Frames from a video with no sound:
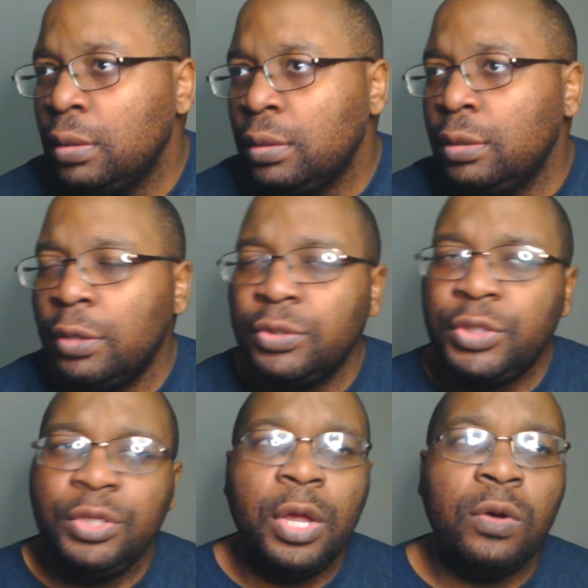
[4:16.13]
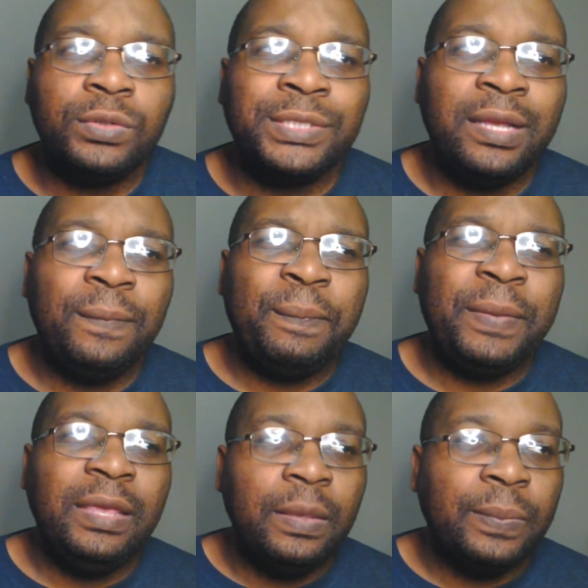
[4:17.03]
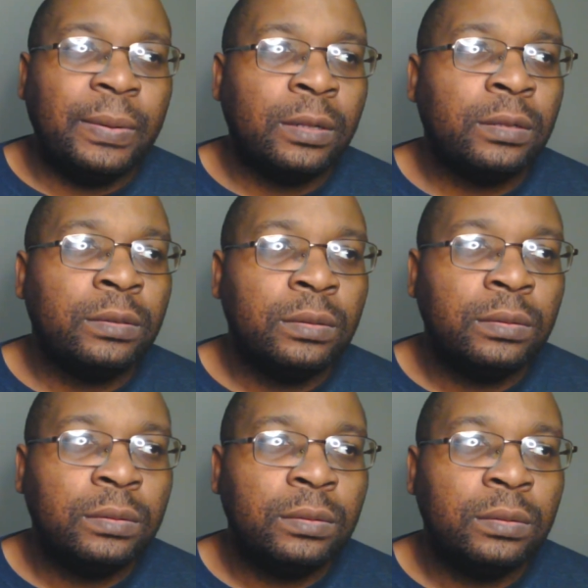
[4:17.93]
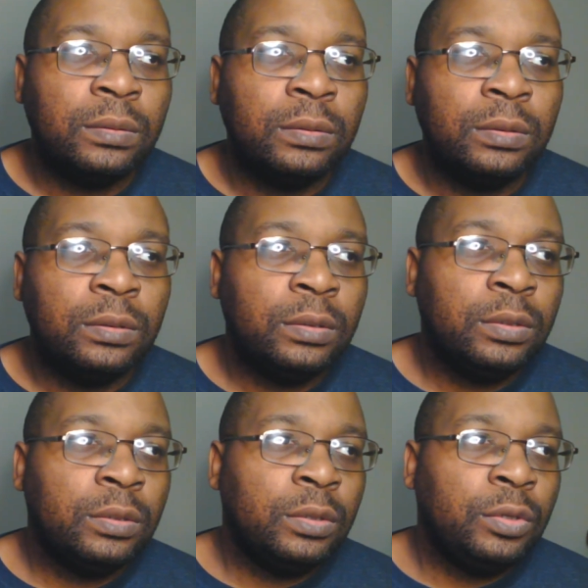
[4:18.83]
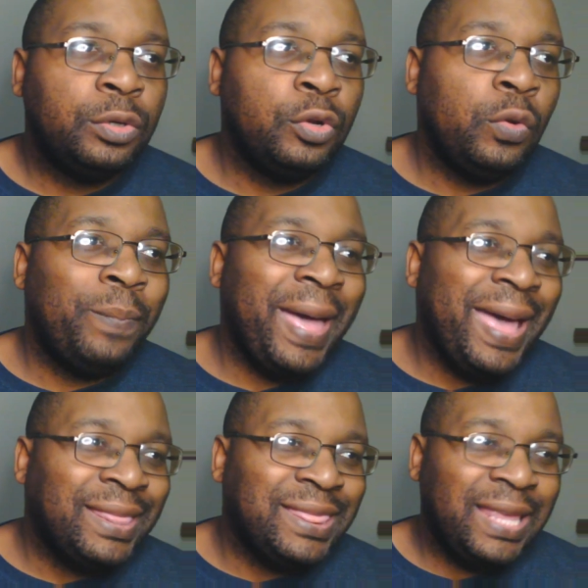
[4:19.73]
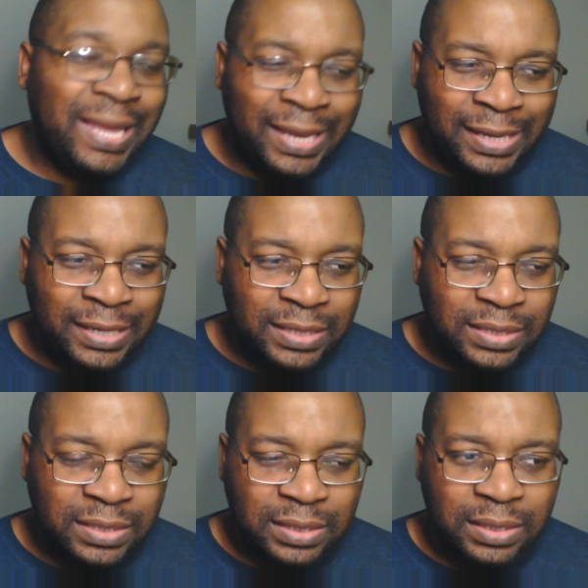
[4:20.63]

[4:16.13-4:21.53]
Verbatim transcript: Don't you know some people do bad things